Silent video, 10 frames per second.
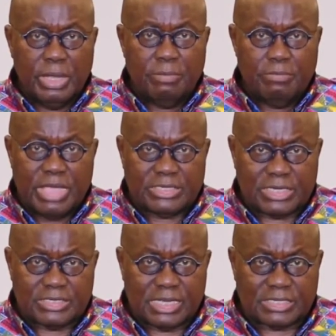
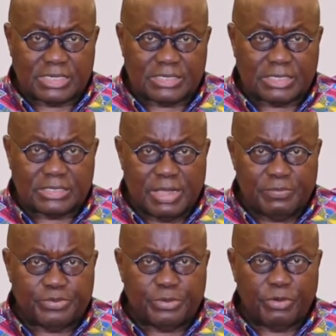Measures such as the
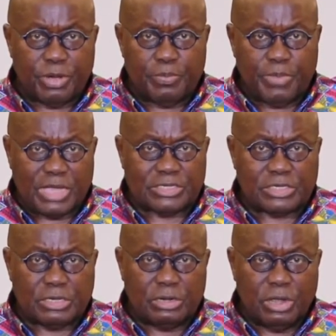temporary
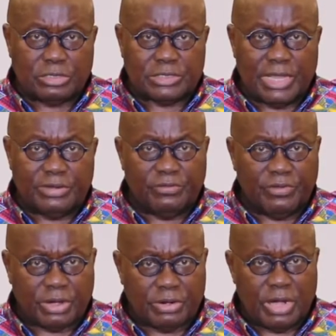partial lockdown of
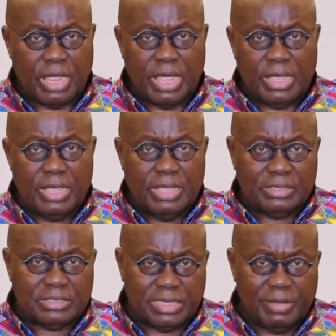Accra,
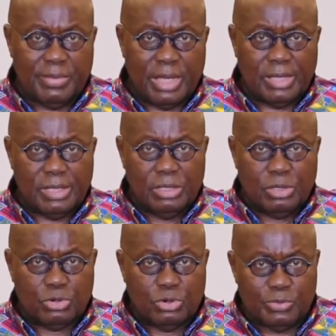Tema,
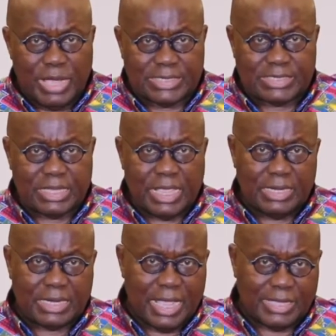Kumasi,
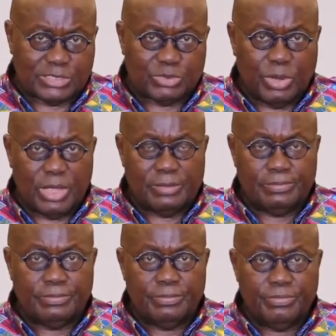and Kaswa,
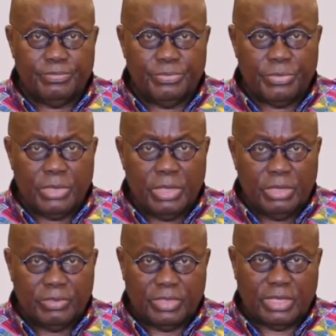
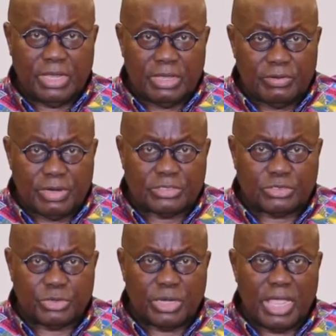the adherence
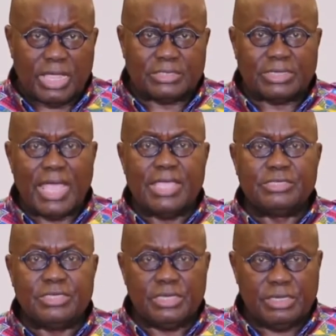to enhanced
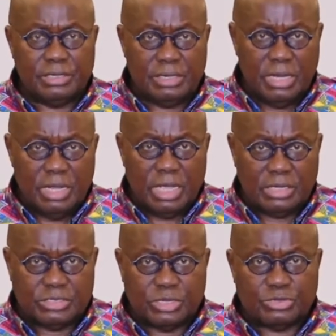hygiene
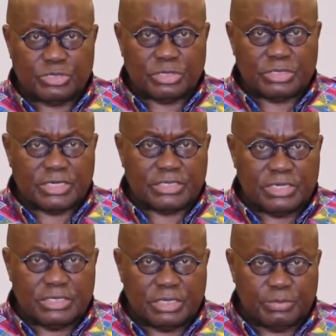and social
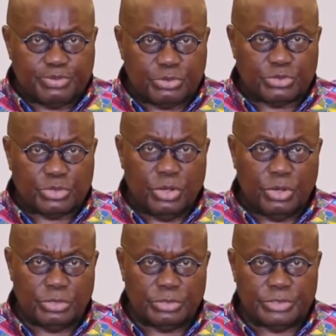distancing
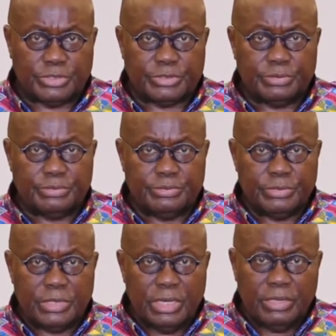protocols,
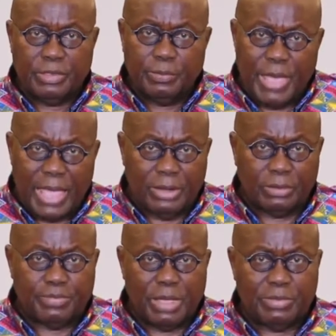the ban
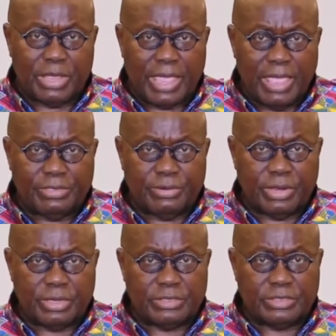on public gatherings,